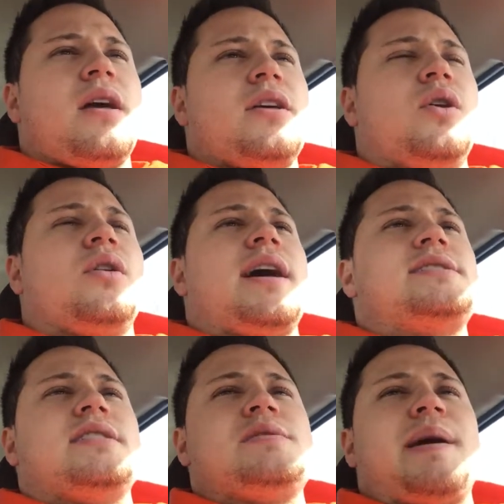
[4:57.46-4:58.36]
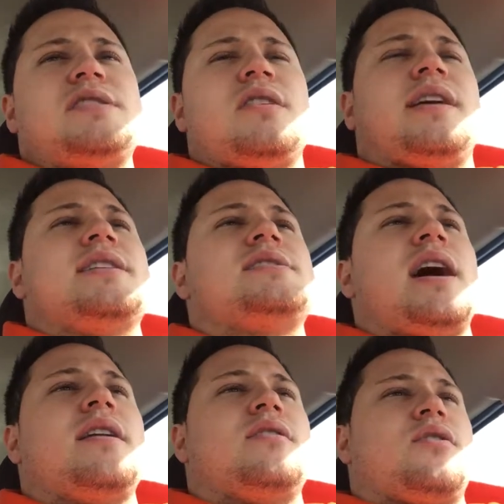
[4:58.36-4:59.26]
utilizing the space on the
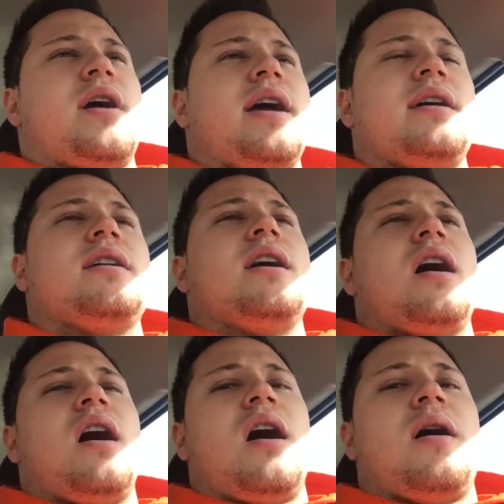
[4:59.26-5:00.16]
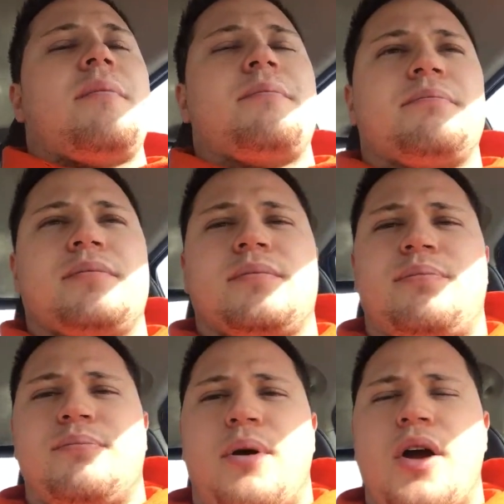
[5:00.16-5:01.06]
inside, great.
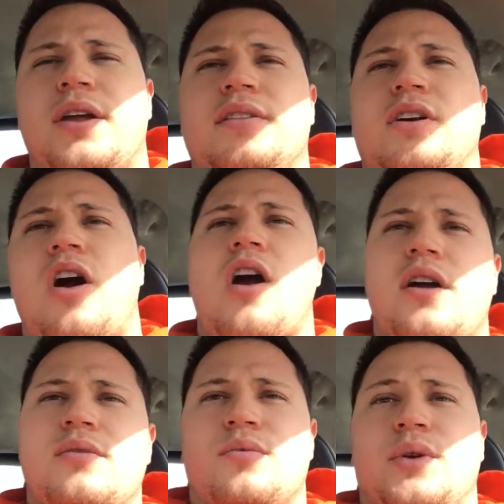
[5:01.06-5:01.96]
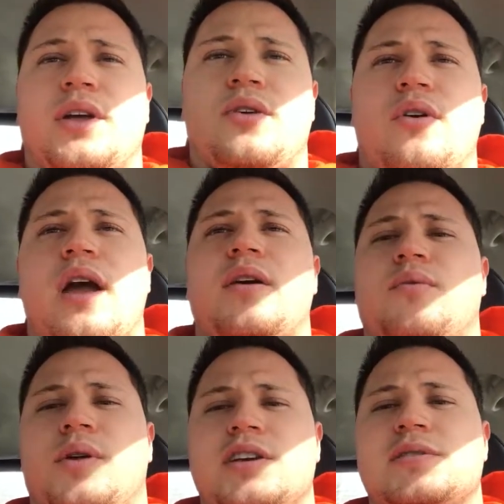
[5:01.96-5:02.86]
Parking the car, really great,
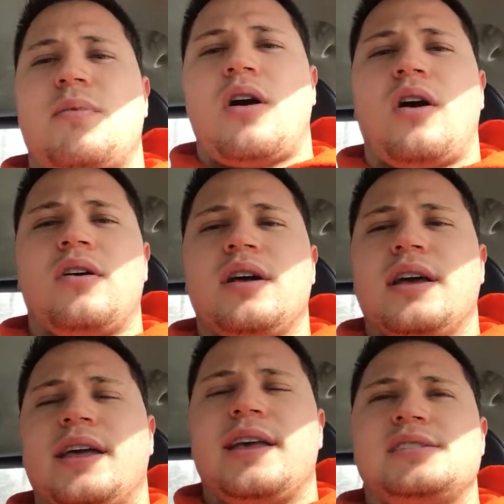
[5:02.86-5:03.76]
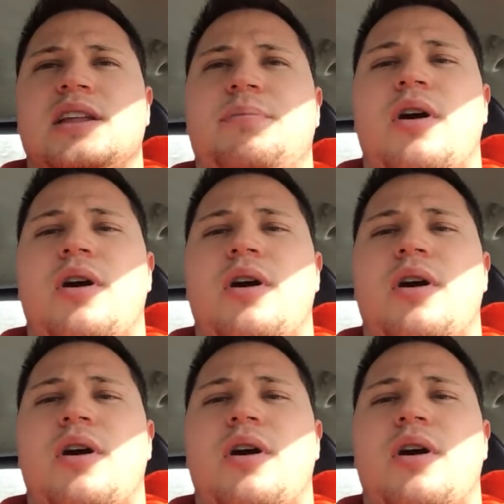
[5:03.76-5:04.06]
really small, easy to